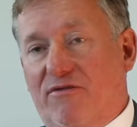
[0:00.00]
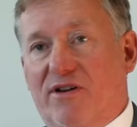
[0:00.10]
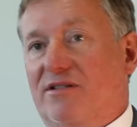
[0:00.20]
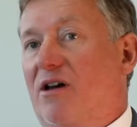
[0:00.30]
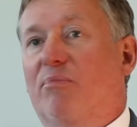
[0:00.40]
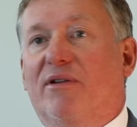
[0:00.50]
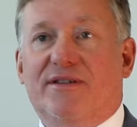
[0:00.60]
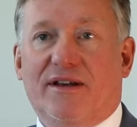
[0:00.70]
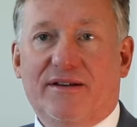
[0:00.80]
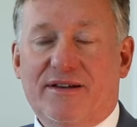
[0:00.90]
for example, as
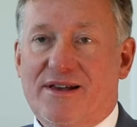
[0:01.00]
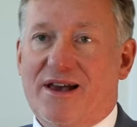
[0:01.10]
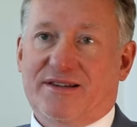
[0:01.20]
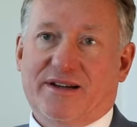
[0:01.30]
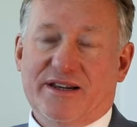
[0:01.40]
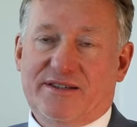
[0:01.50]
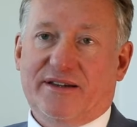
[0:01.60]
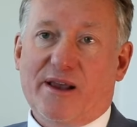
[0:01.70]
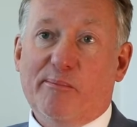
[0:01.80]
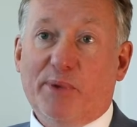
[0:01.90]
a listed
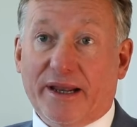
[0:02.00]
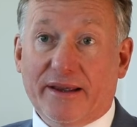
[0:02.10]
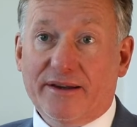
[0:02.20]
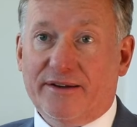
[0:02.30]
company.